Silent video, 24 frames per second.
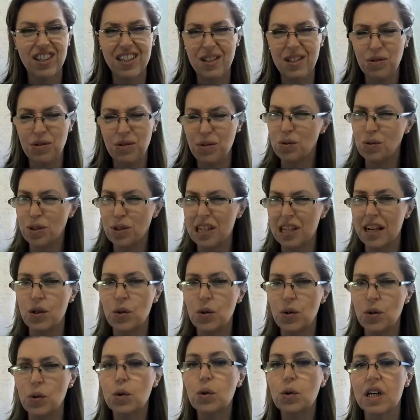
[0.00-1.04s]
This was all
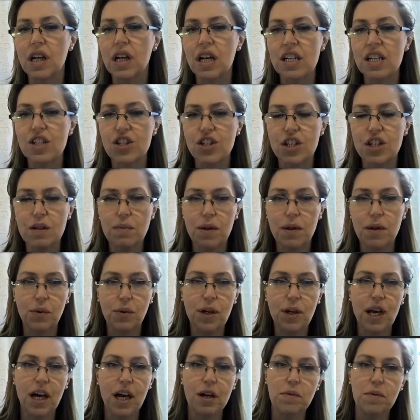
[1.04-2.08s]
slightly awkward last year,
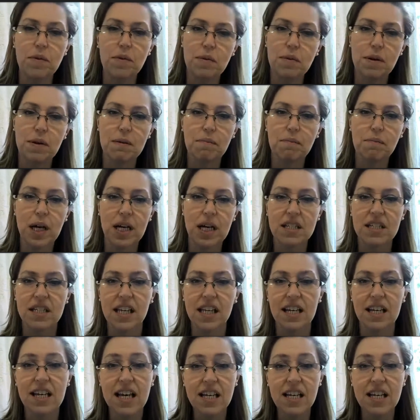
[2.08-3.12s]
but we hope to be in person
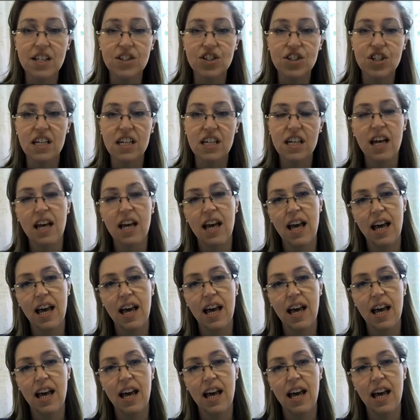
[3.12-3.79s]
again next year.